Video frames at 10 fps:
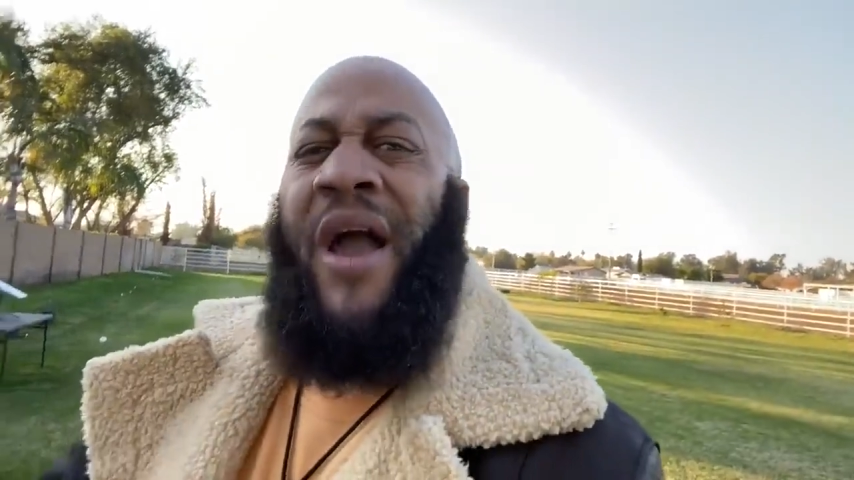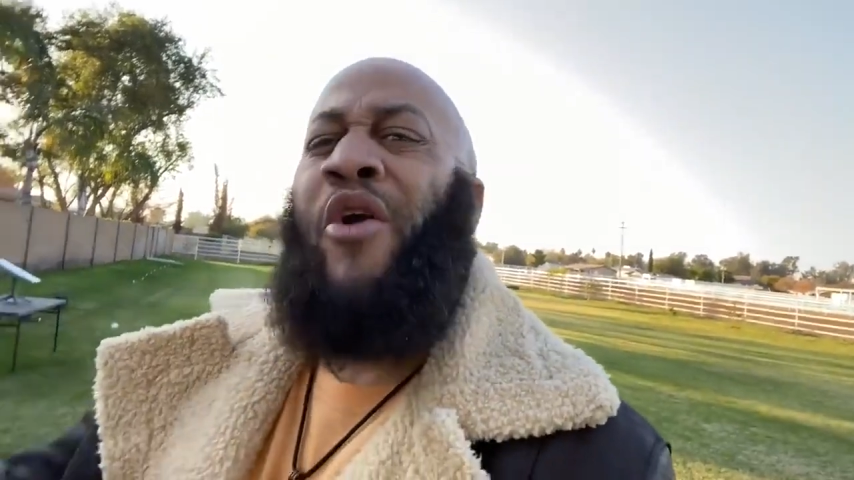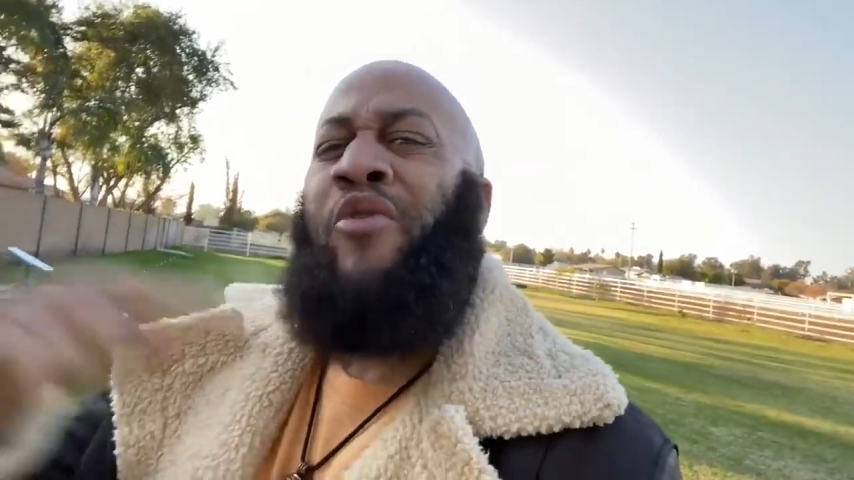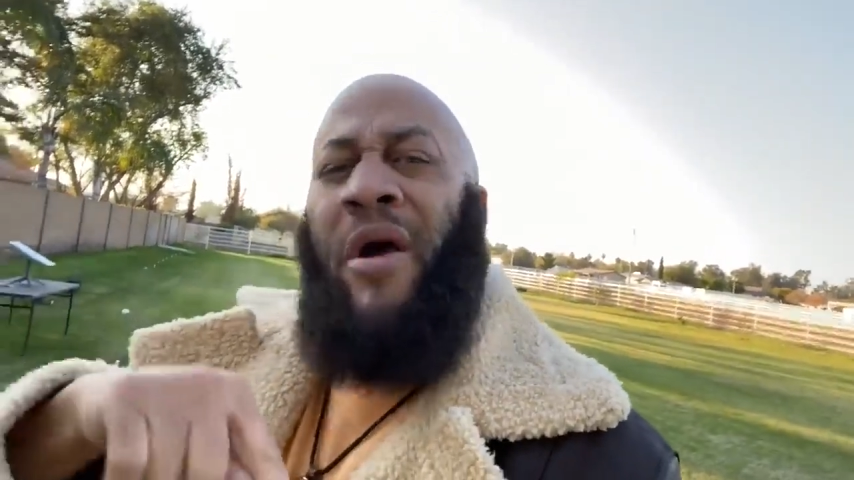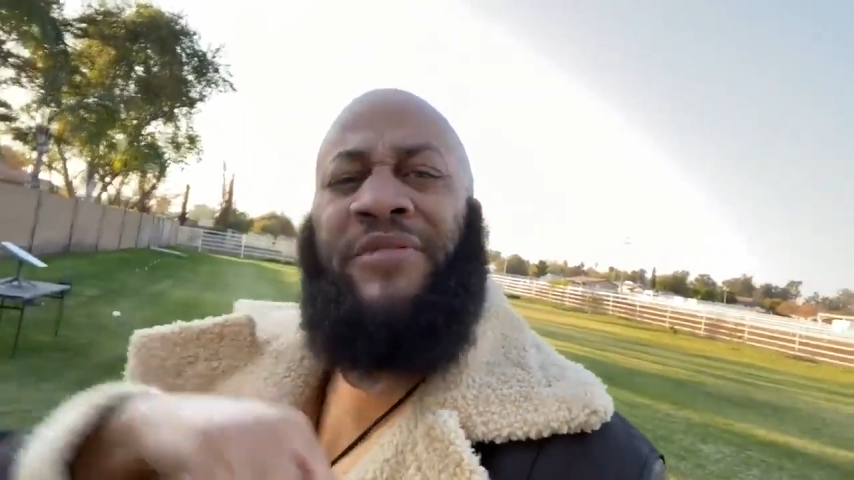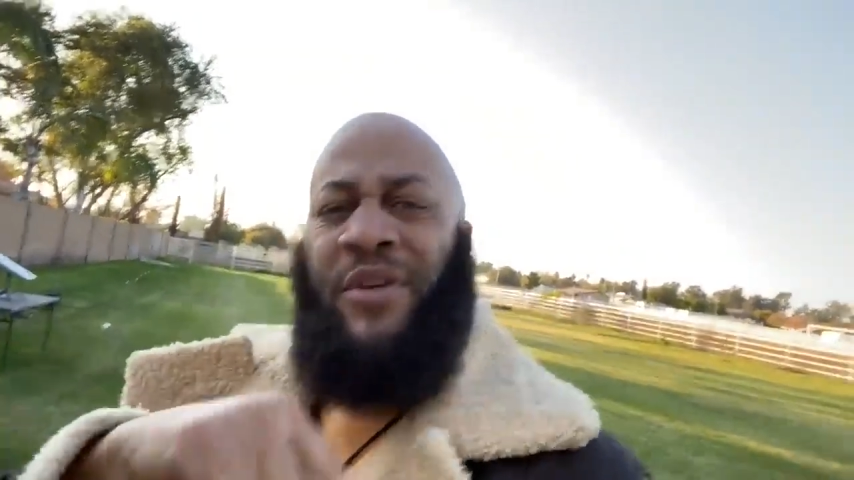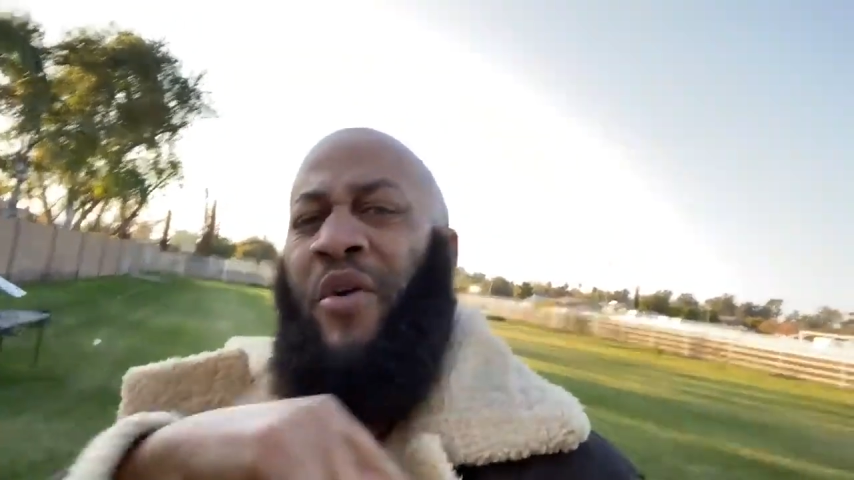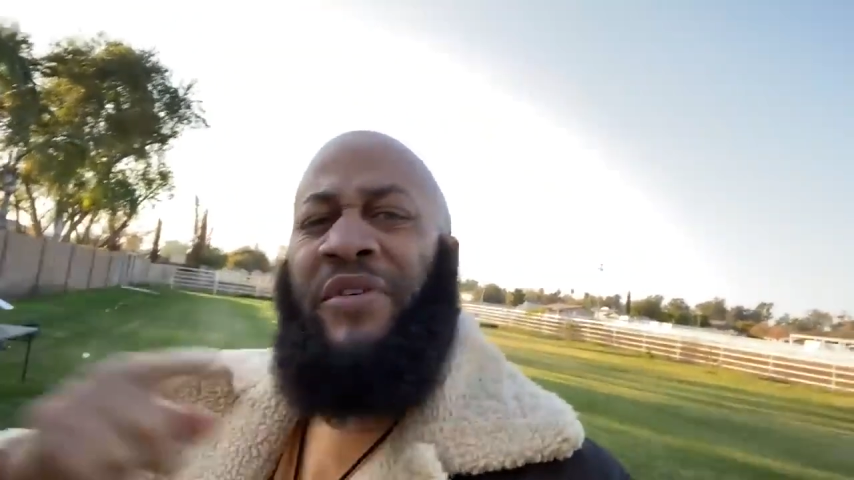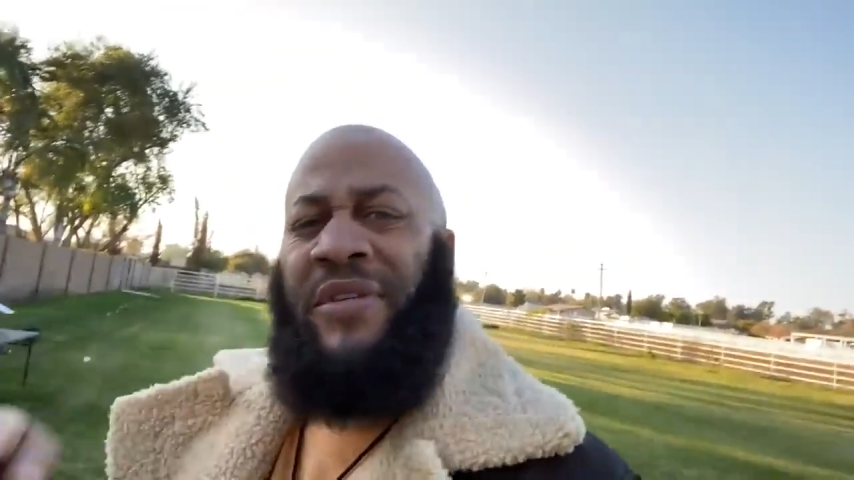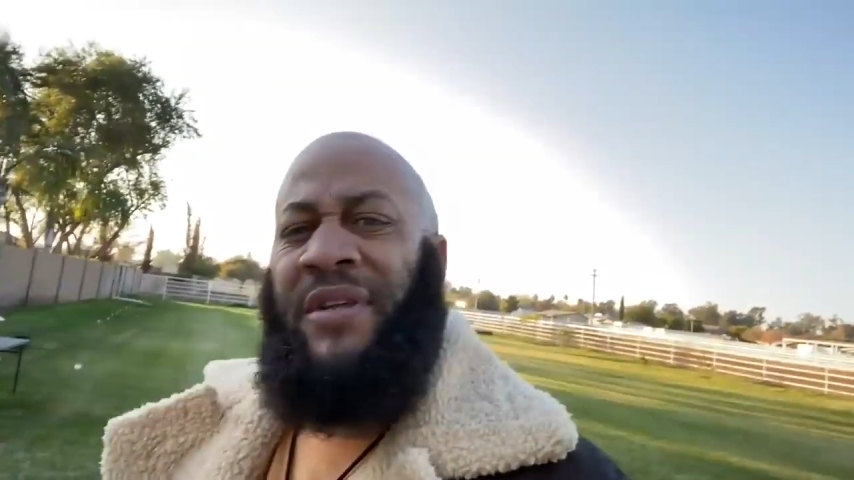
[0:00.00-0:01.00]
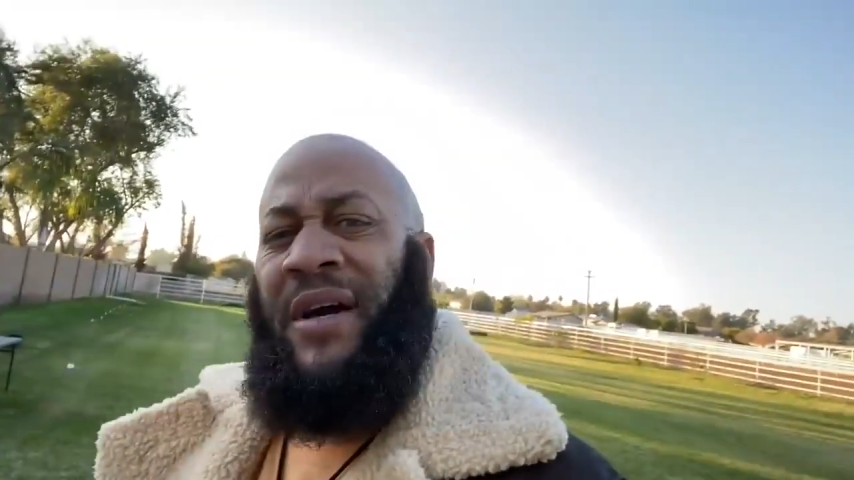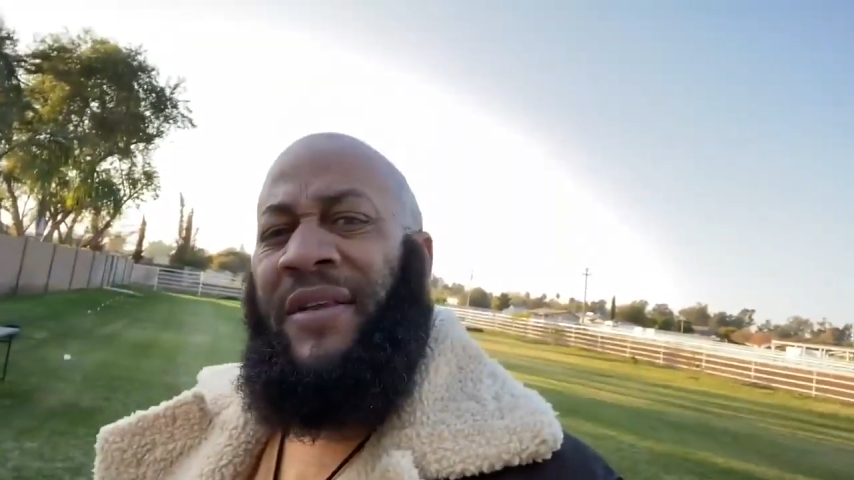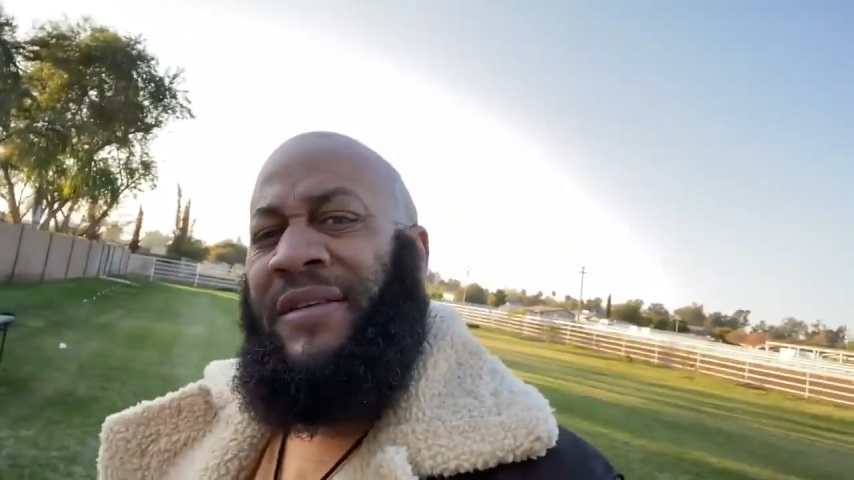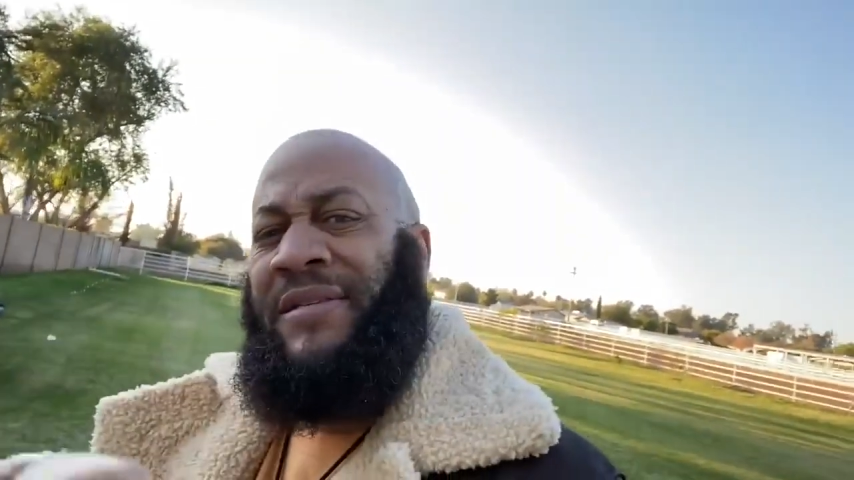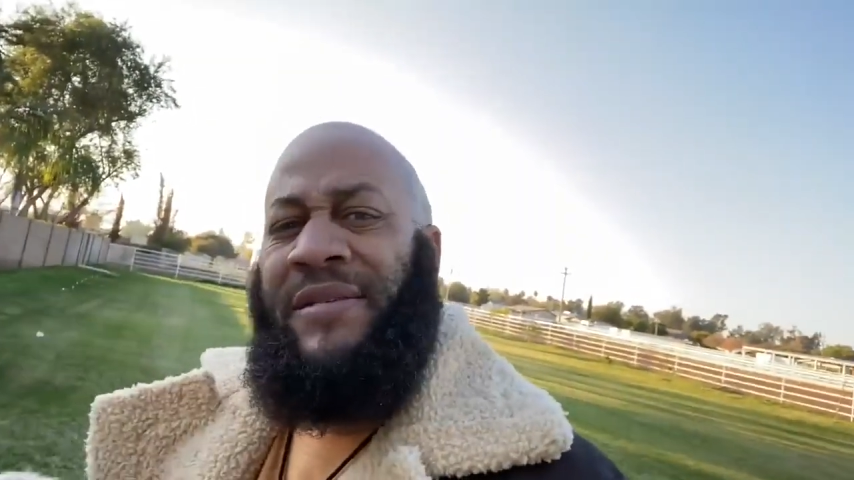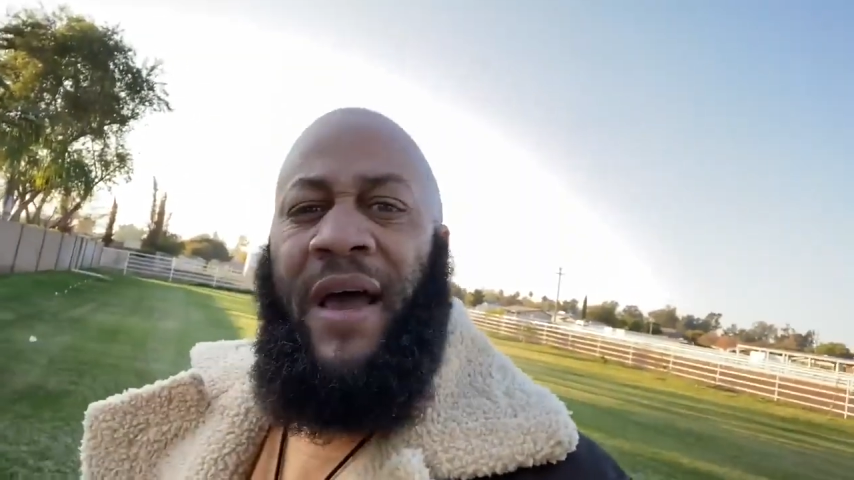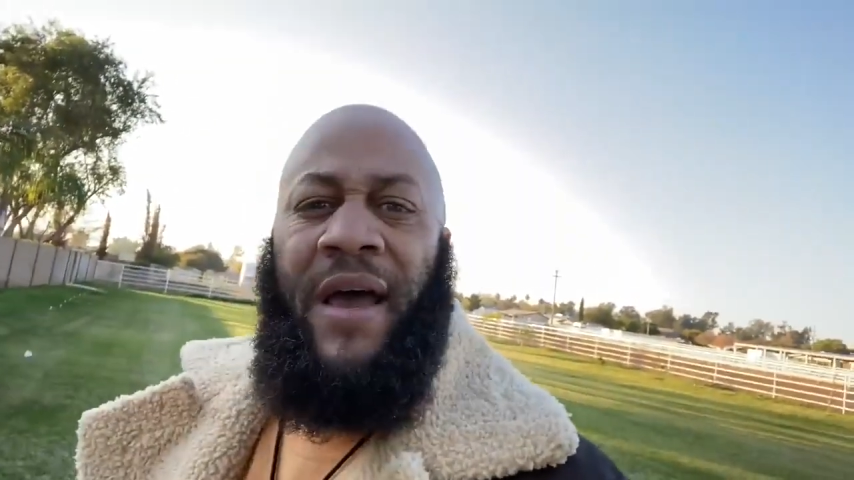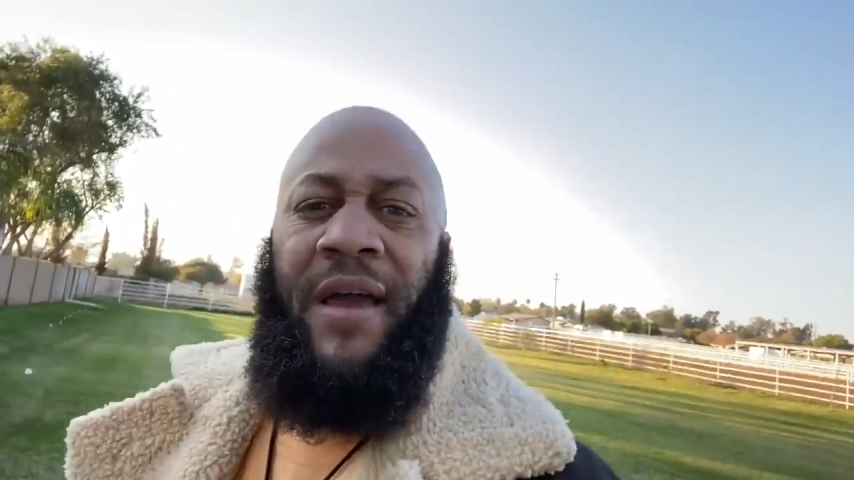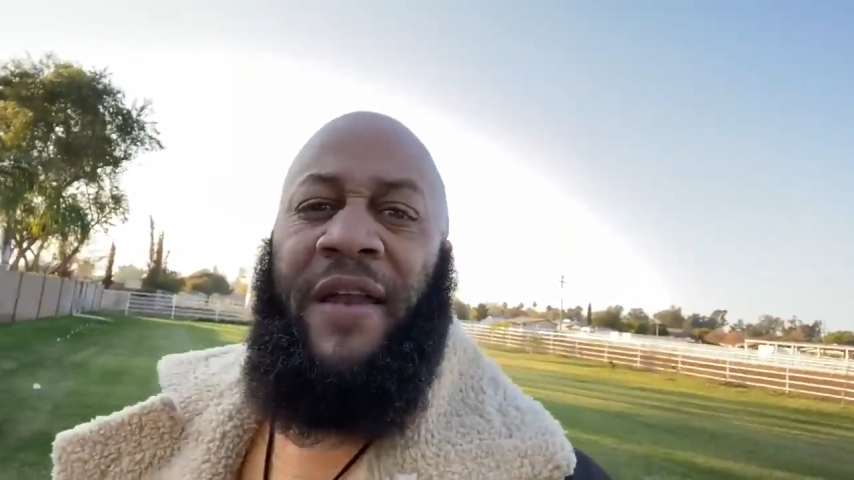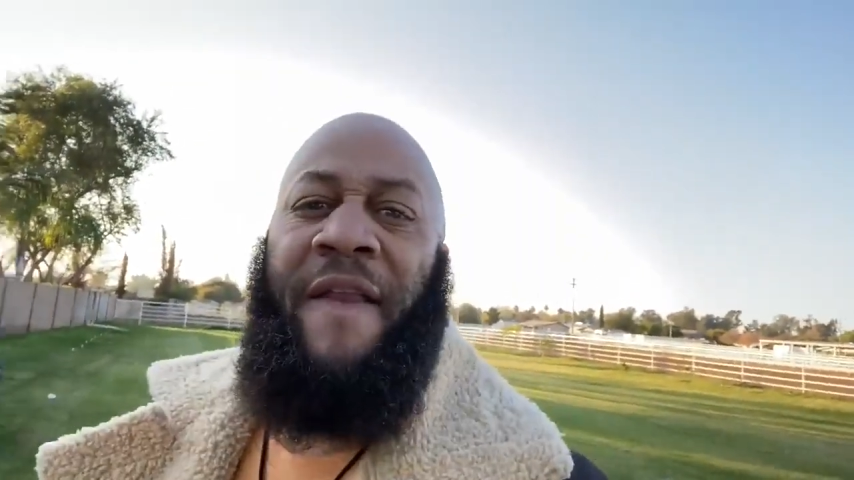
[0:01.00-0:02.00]
Crossing over to the other
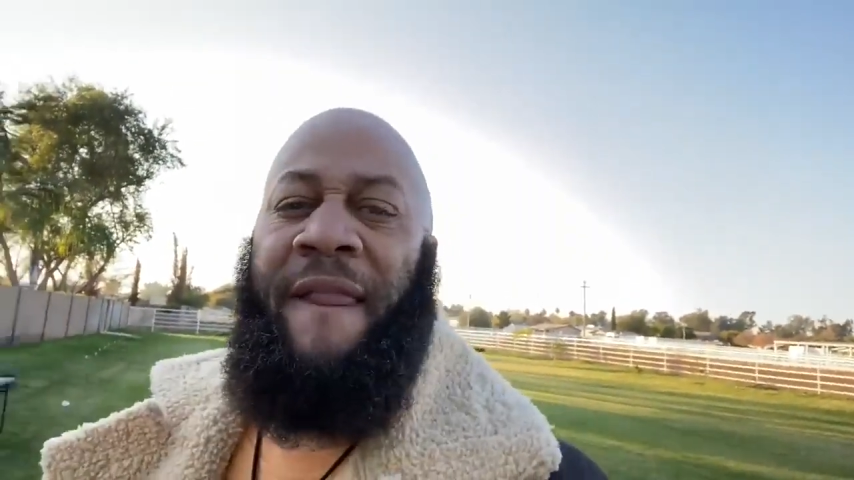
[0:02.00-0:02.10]
side.